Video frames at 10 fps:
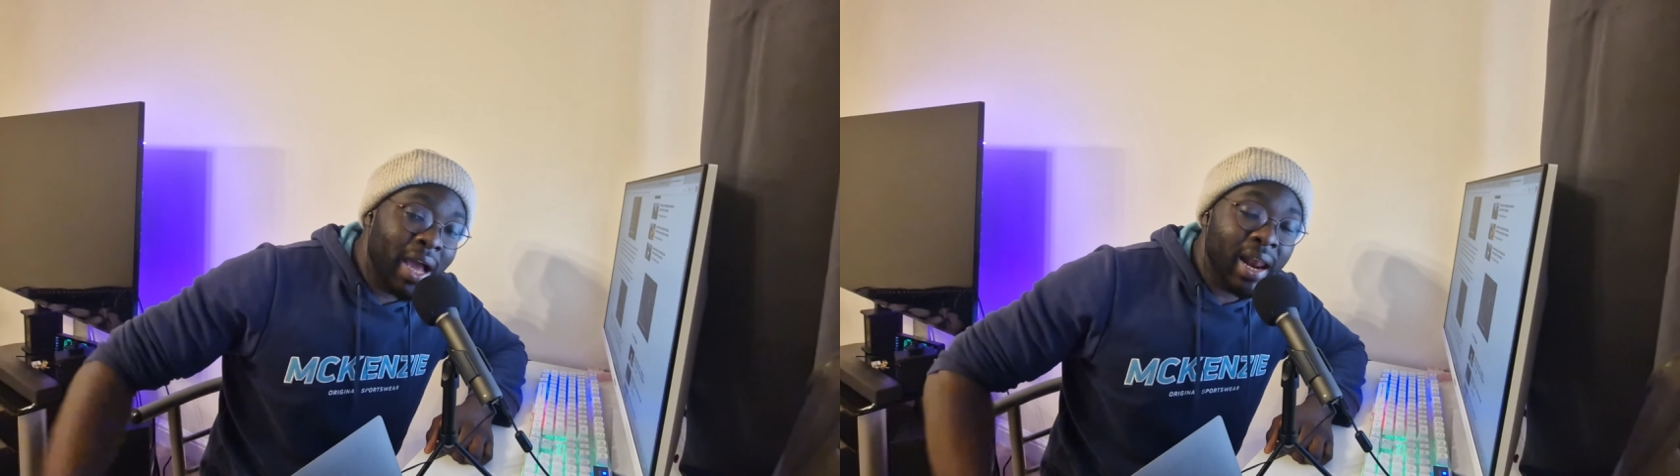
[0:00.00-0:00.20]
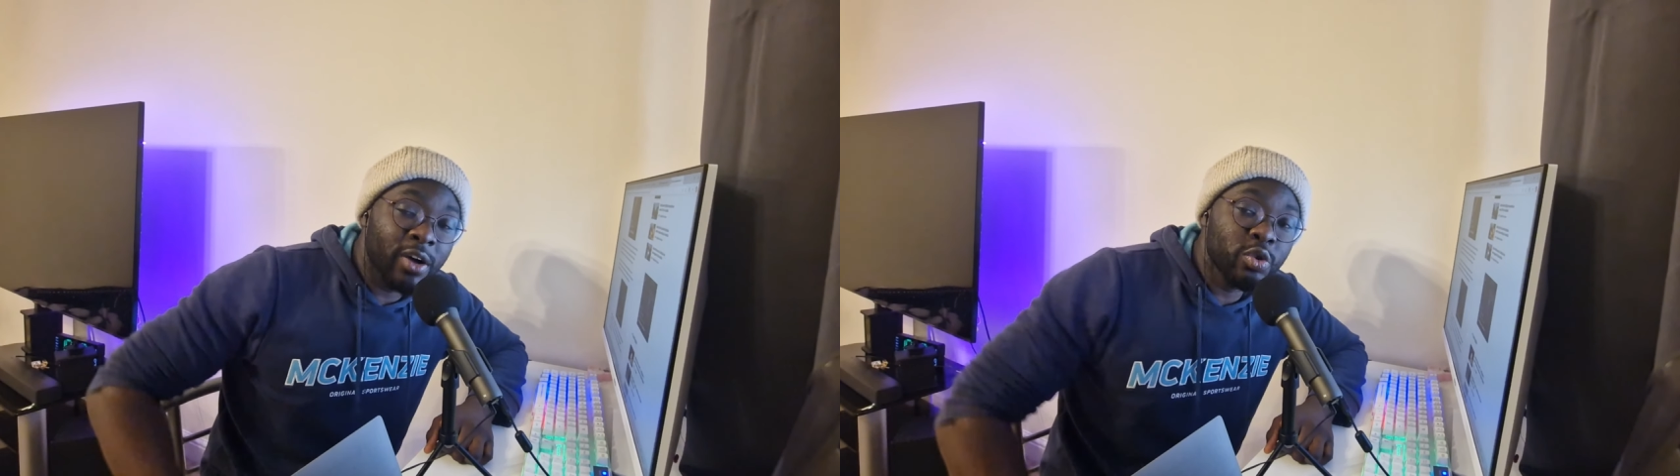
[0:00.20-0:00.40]

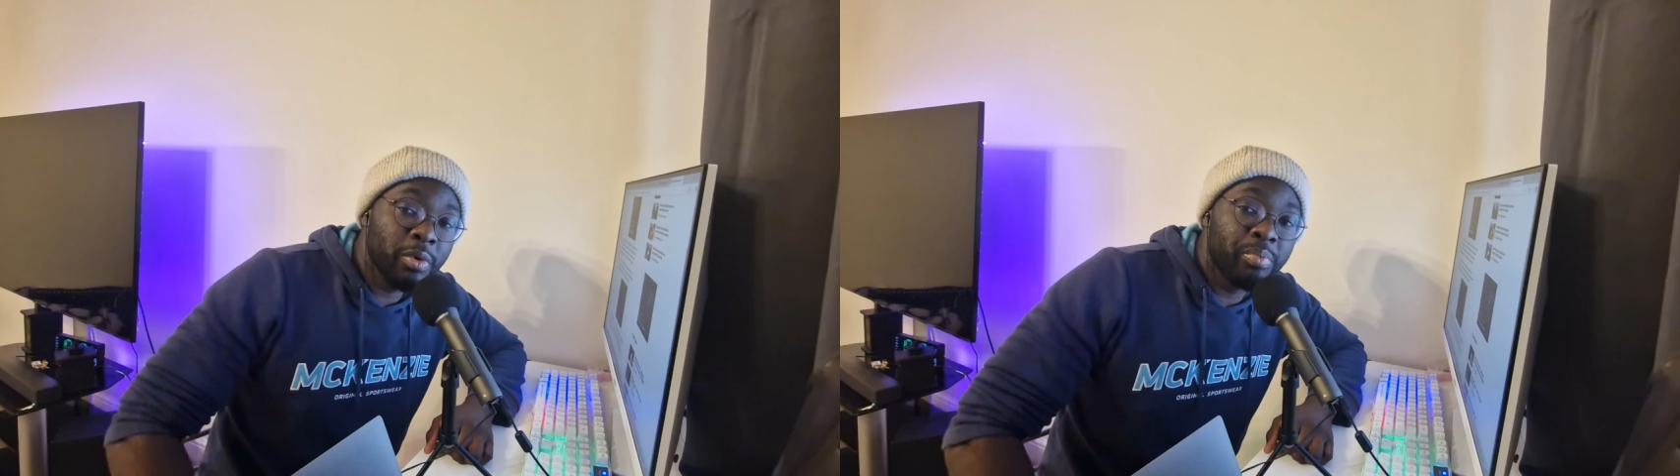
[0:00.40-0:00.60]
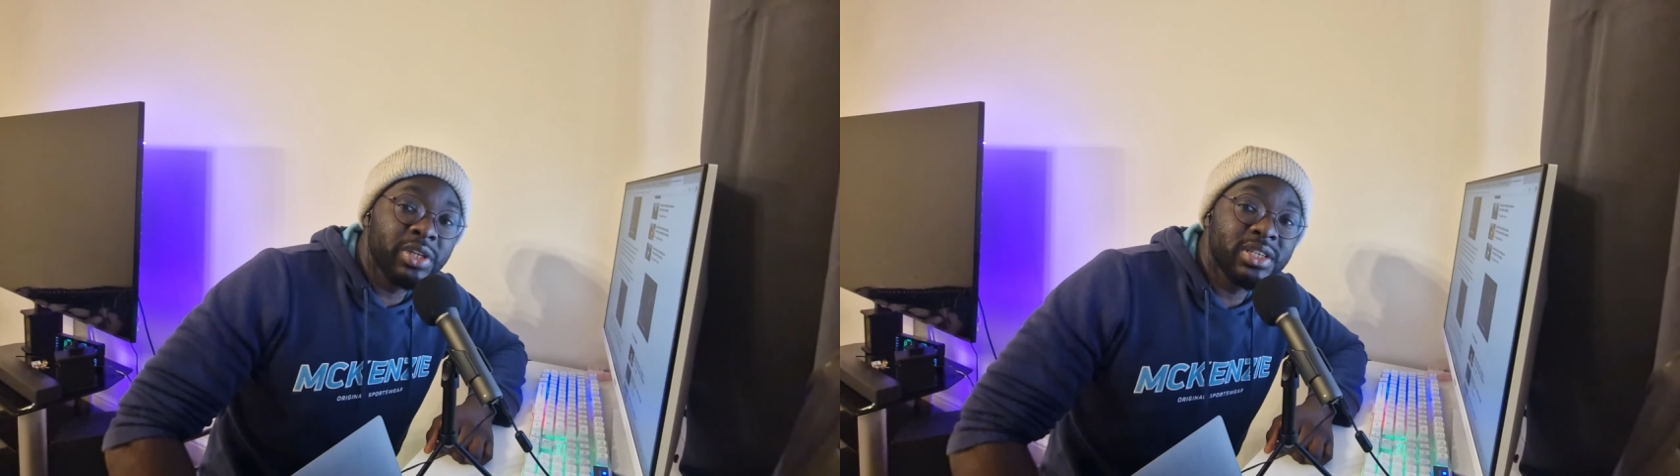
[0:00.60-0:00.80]
be allowed to
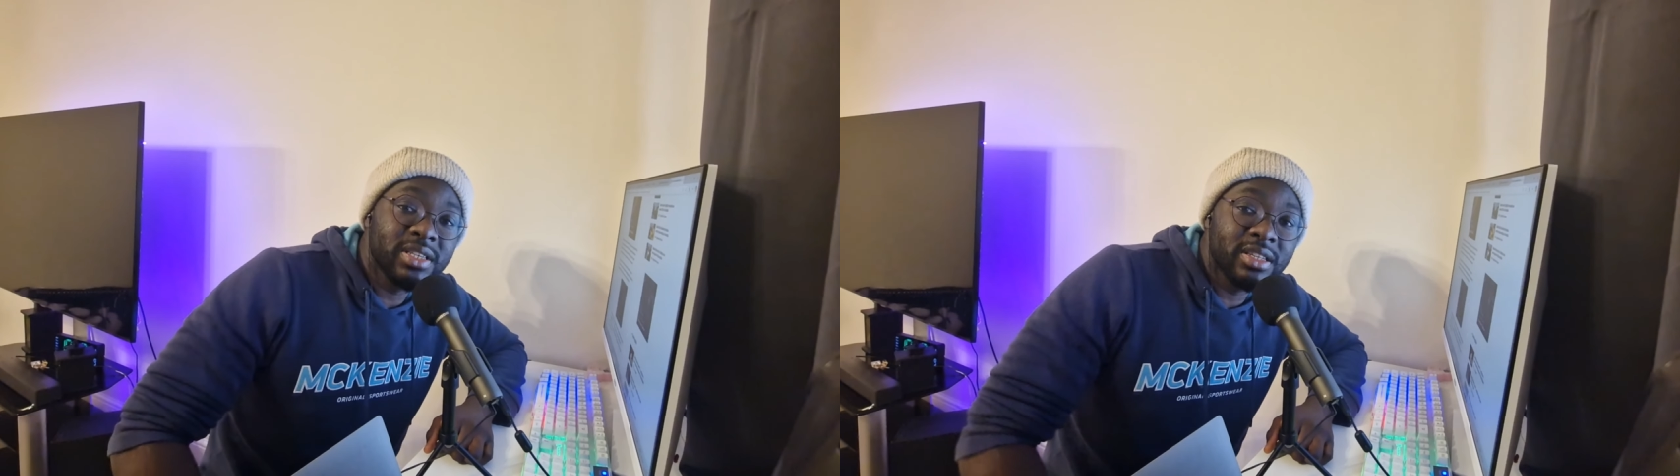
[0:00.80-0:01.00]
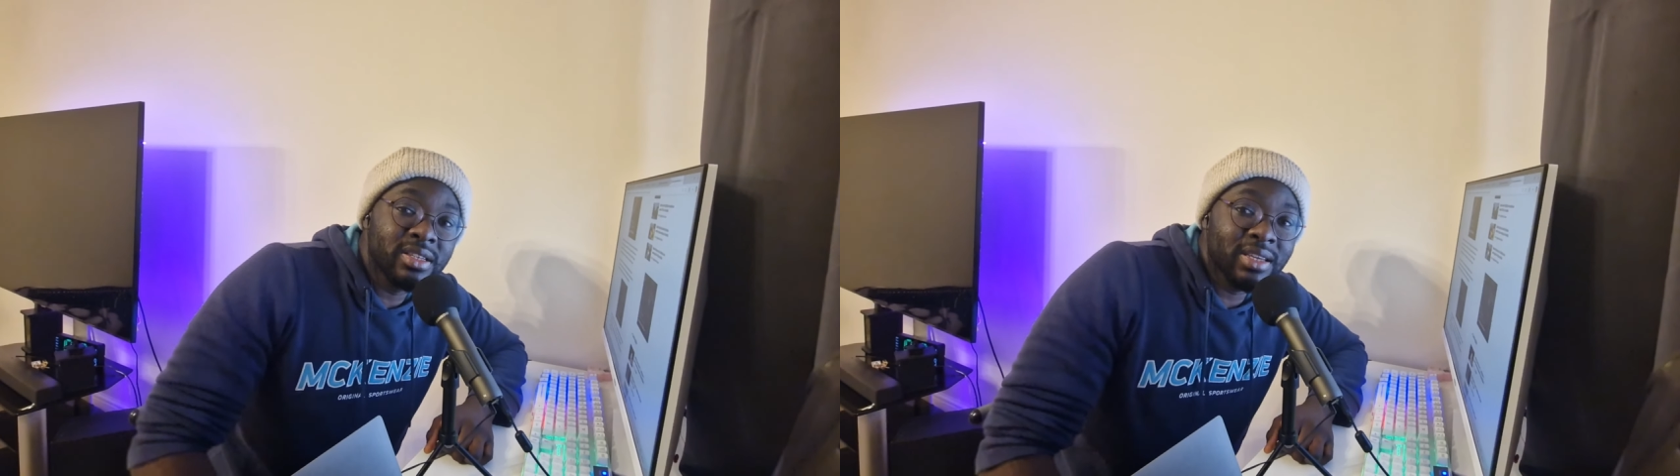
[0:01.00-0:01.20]
be
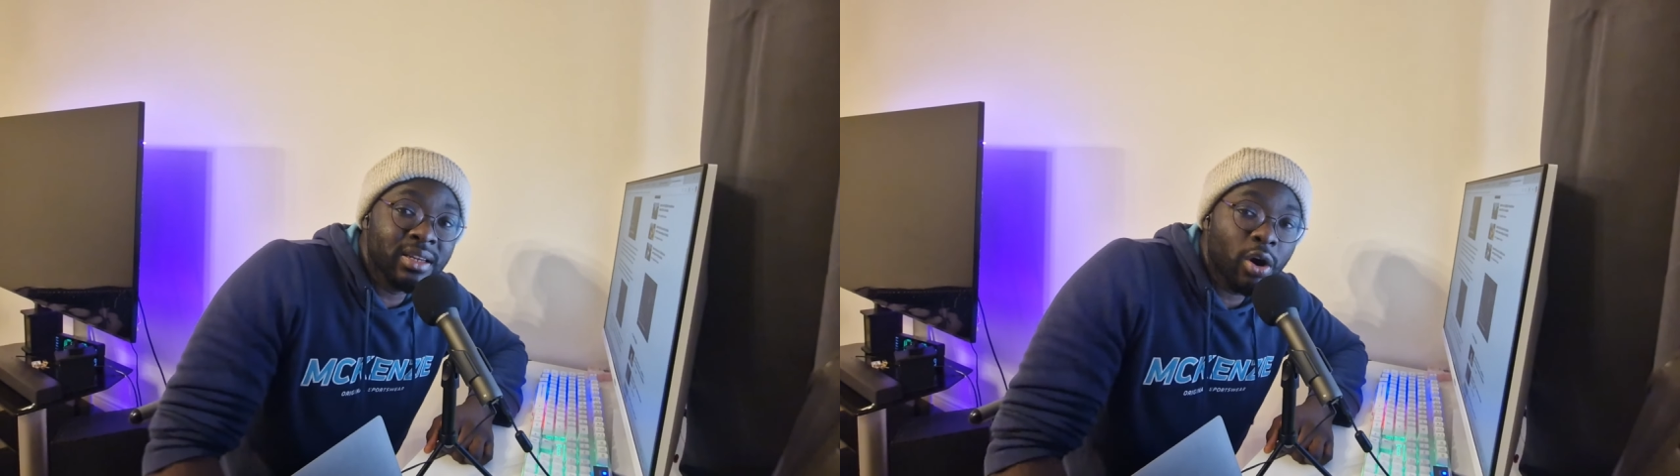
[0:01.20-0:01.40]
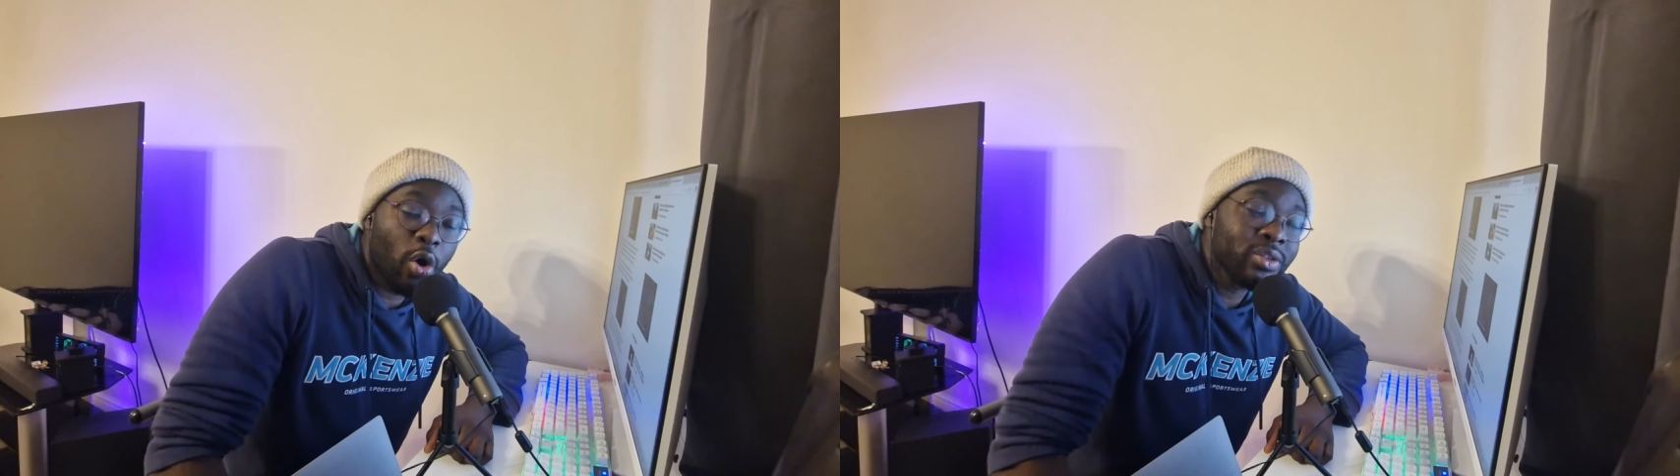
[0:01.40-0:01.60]
British citizen